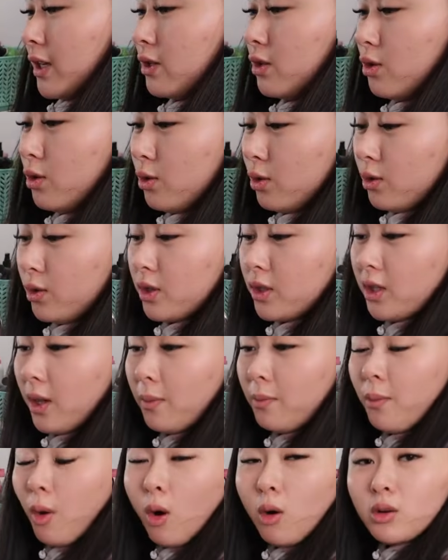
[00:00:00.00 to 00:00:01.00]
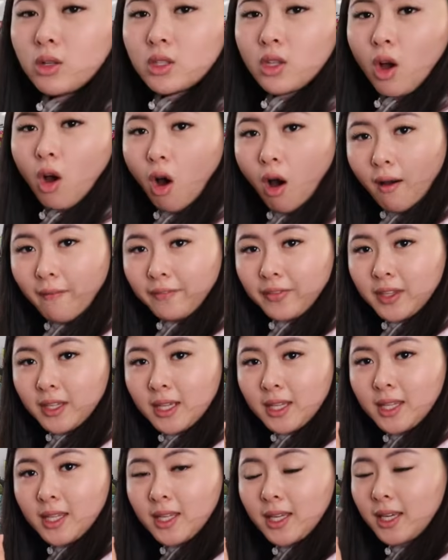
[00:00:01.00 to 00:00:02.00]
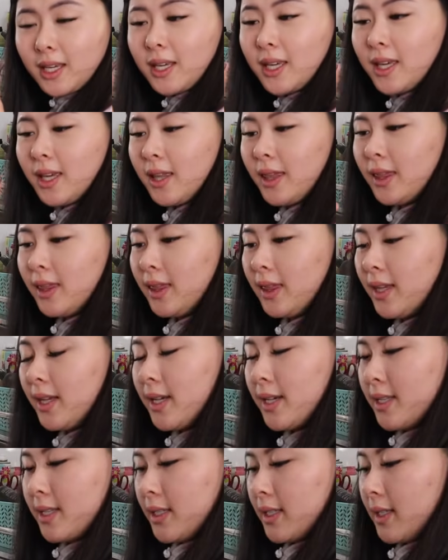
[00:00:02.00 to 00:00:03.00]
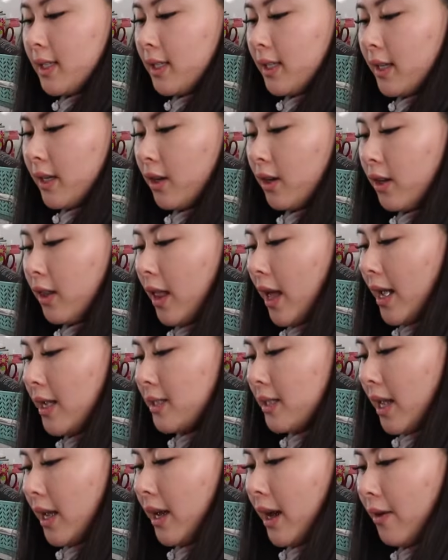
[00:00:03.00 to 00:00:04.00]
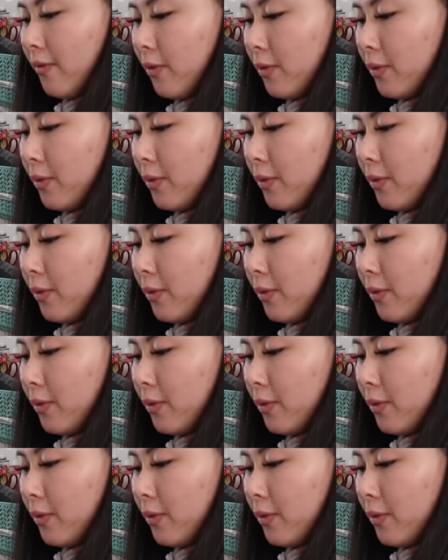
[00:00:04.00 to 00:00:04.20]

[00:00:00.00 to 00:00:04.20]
I use the most often in this clear glass that I got